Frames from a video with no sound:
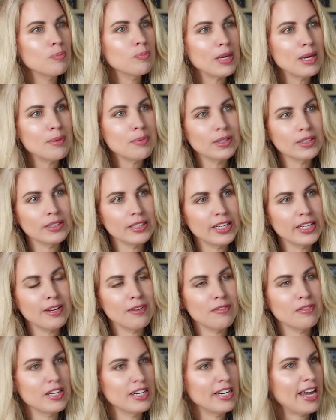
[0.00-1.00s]
people
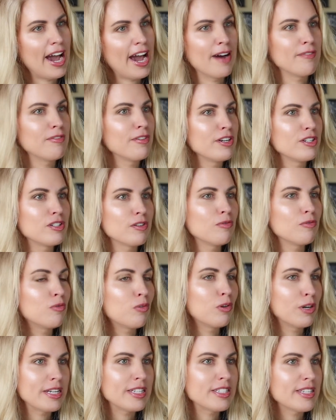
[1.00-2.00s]
lived an average of
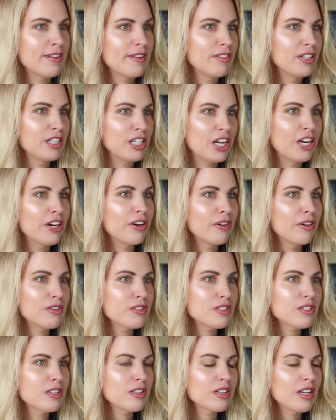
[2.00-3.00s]
47
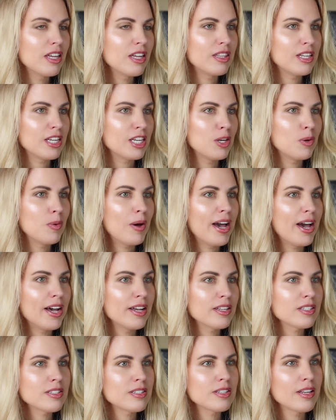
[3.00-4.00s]
years in the
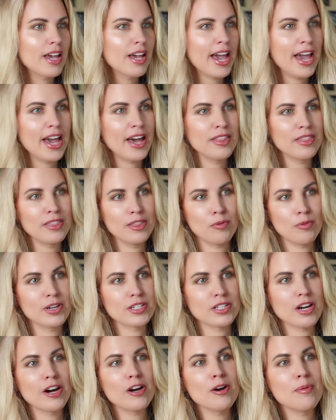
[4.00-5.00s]
US, and the
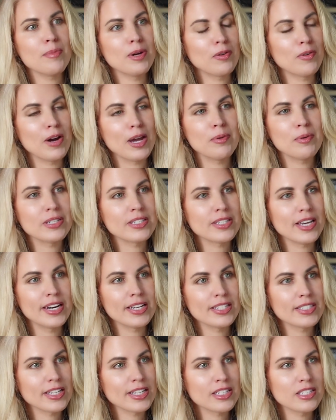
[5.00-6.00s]
retirement rate was
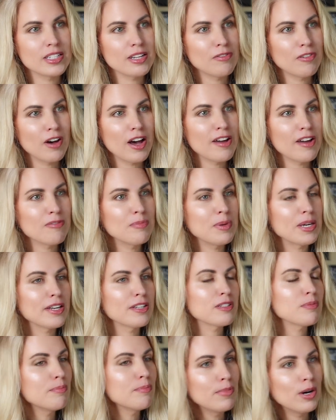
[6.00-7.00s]
set at 65
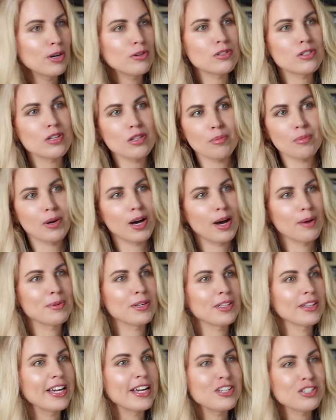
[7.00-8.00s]
because most of the
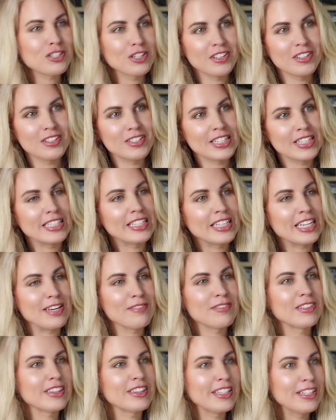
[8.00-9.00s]
population didn't
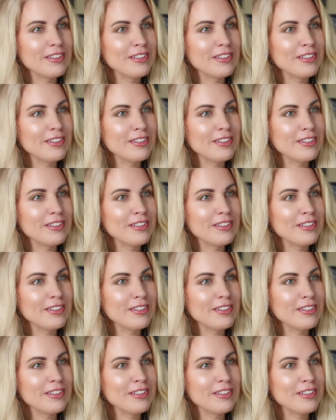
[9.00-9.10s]
even